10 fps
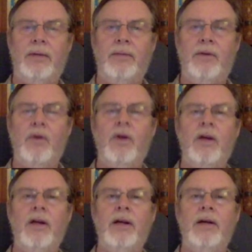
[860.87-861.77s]

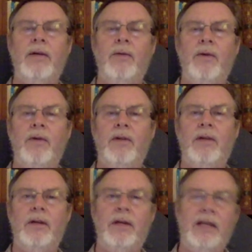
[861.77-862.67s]
broken with
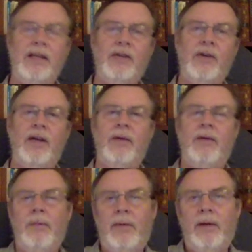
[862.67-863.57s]
Israel,